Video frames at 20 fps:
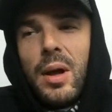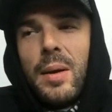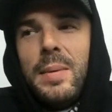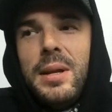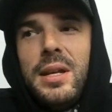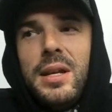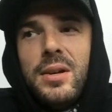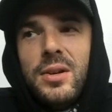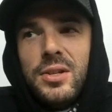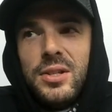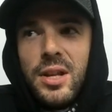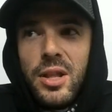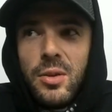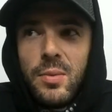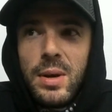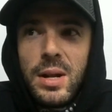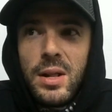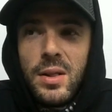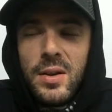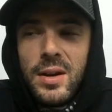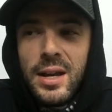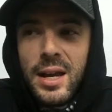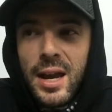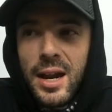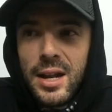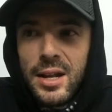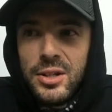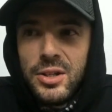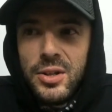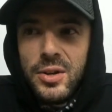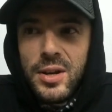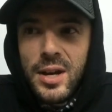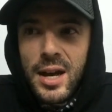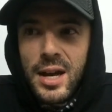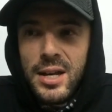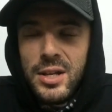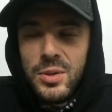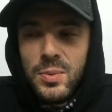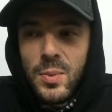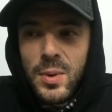I mean, here's another way to look at it. Do you
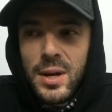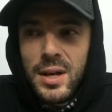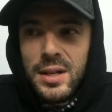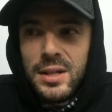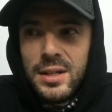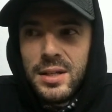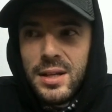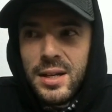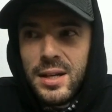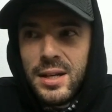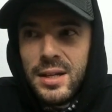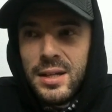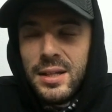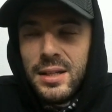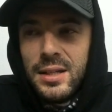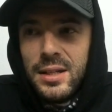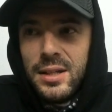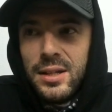guys want, uh,